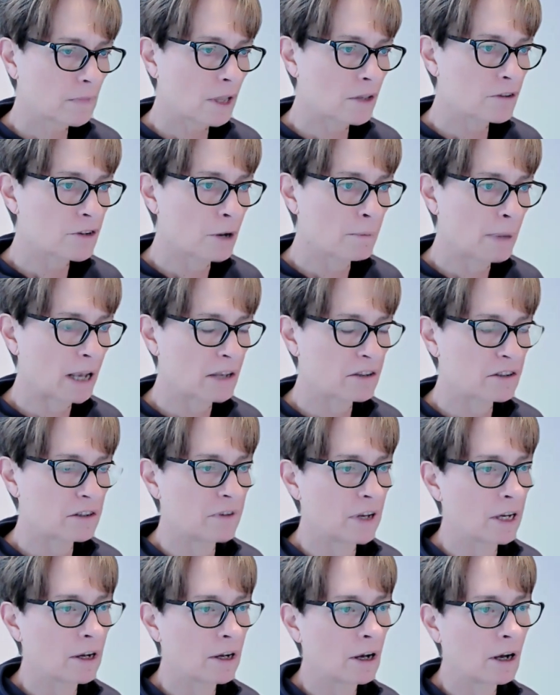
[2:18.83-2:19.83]
So passive
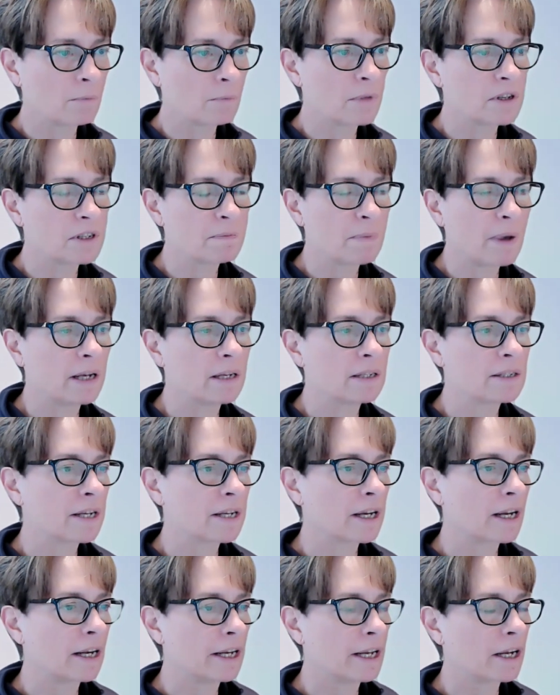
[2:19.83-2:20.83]
income is
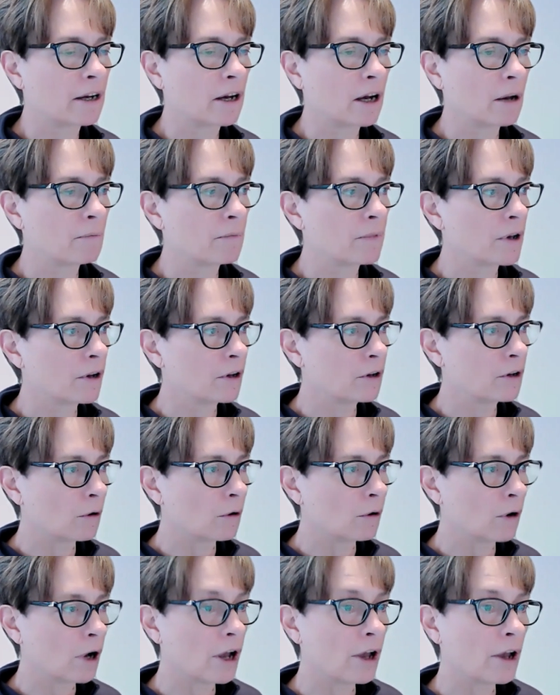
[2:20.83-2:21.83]
basically income that
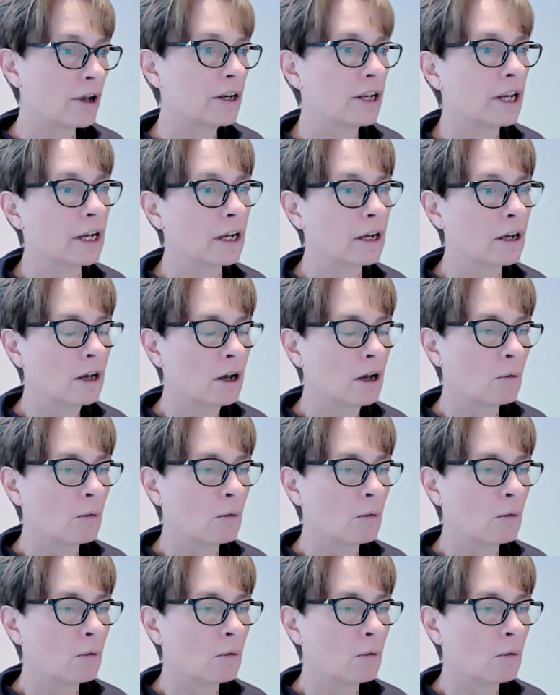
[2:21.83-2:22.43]
you're earning